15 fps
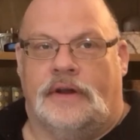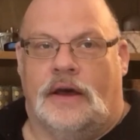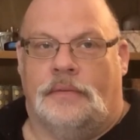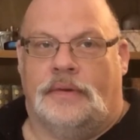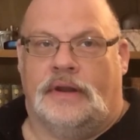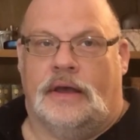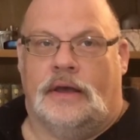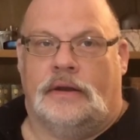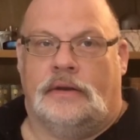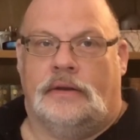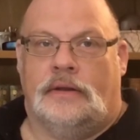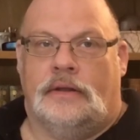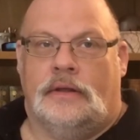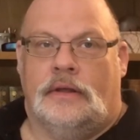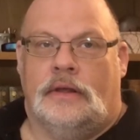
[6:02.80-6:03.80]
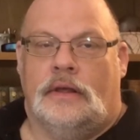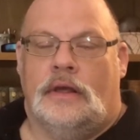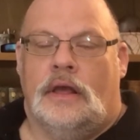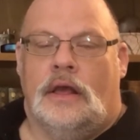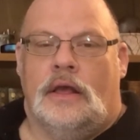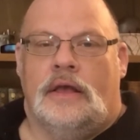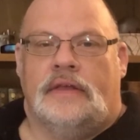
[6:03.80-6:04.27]
phenomenon.
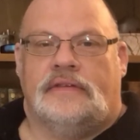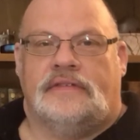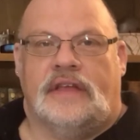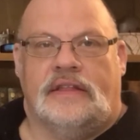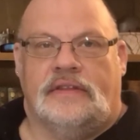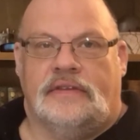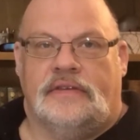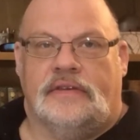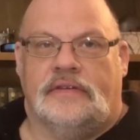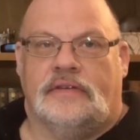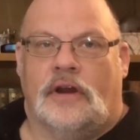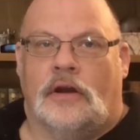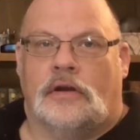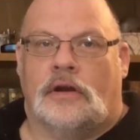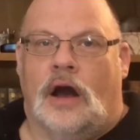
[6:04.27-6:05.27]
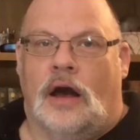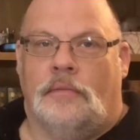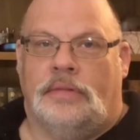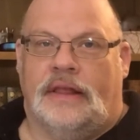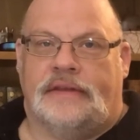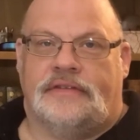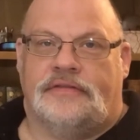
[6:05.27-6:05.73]
Sentences are
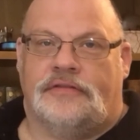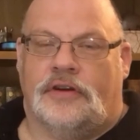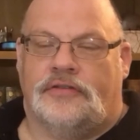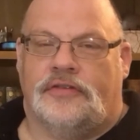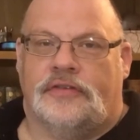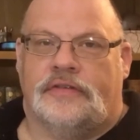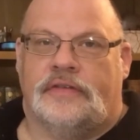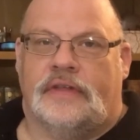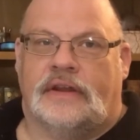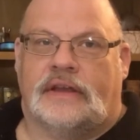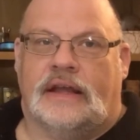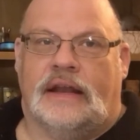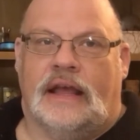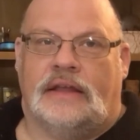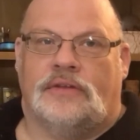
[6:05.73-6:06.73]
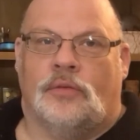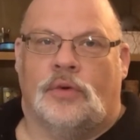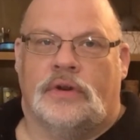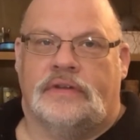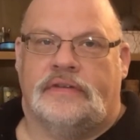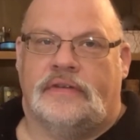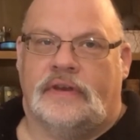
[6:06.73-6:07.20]
complex structures that connect
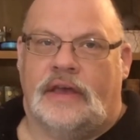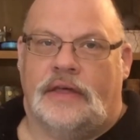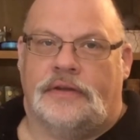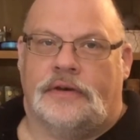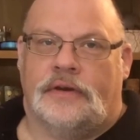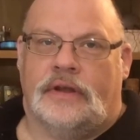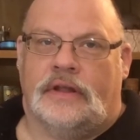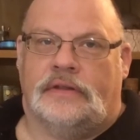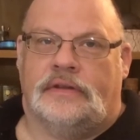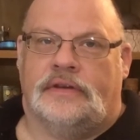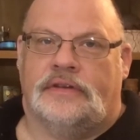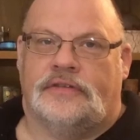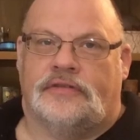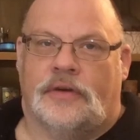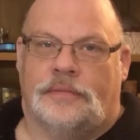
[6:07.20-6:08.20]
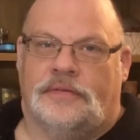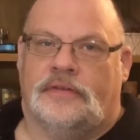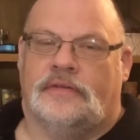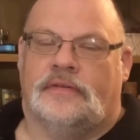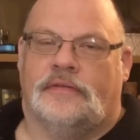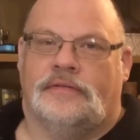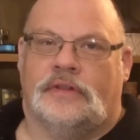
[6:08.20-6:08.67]
words together into
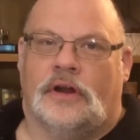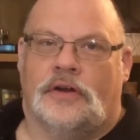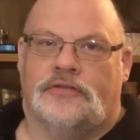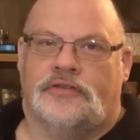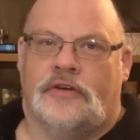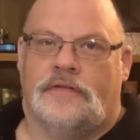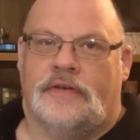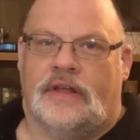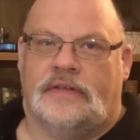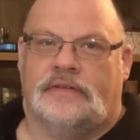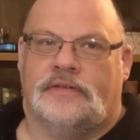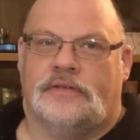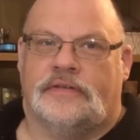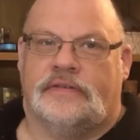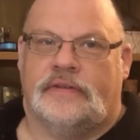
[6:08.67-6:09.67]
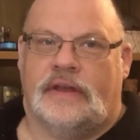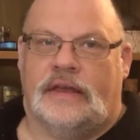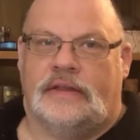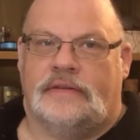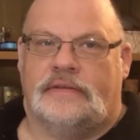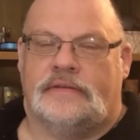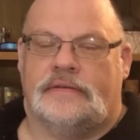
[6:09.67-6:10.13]
descriptions of larger events or
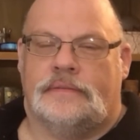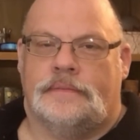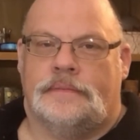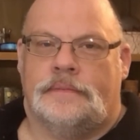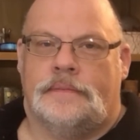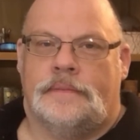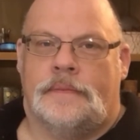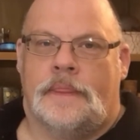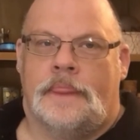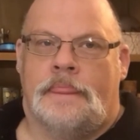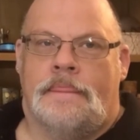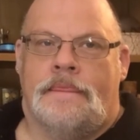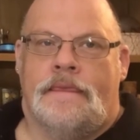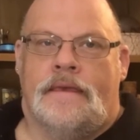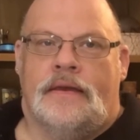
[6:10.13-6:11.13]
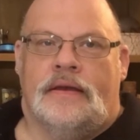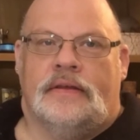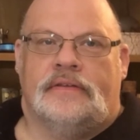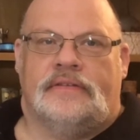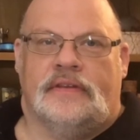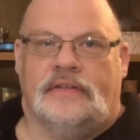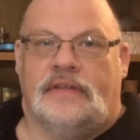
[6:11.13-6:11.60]
states.
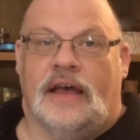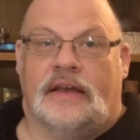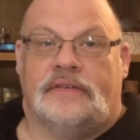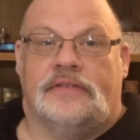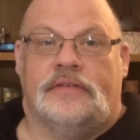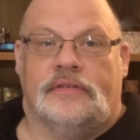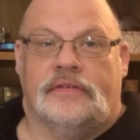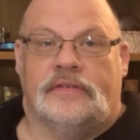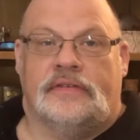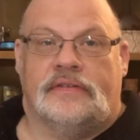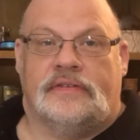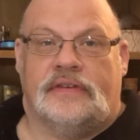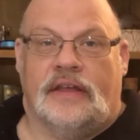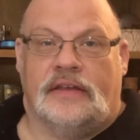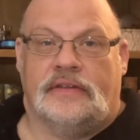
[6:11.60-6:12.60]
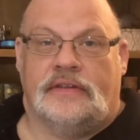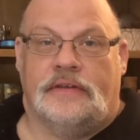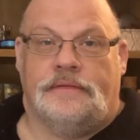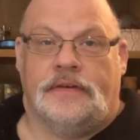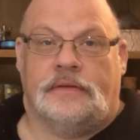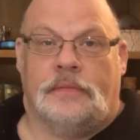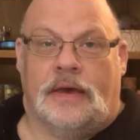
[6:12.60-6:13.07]
Syntax uses a
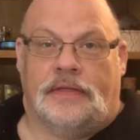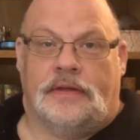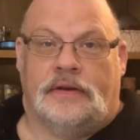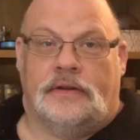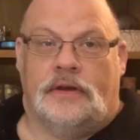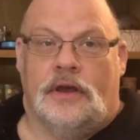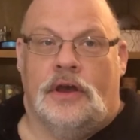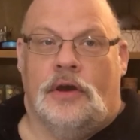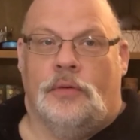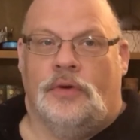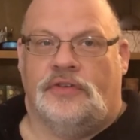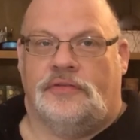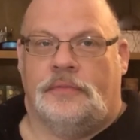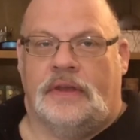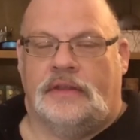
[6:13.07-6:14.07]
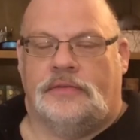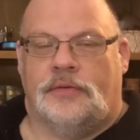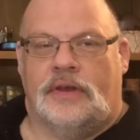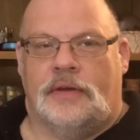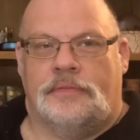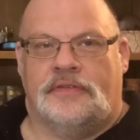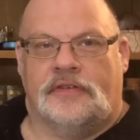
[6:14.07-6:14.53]
scientific method, which means
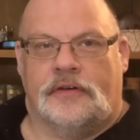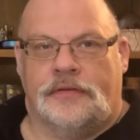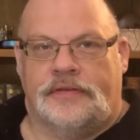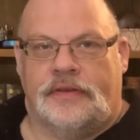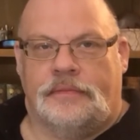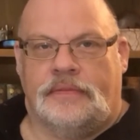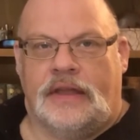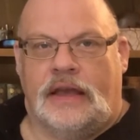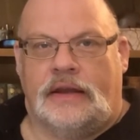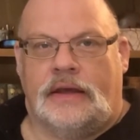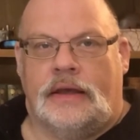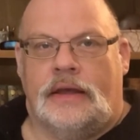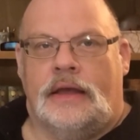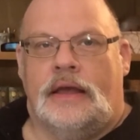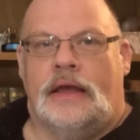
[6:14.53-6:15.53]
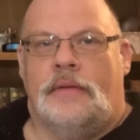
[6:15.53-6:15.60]
we observe some data,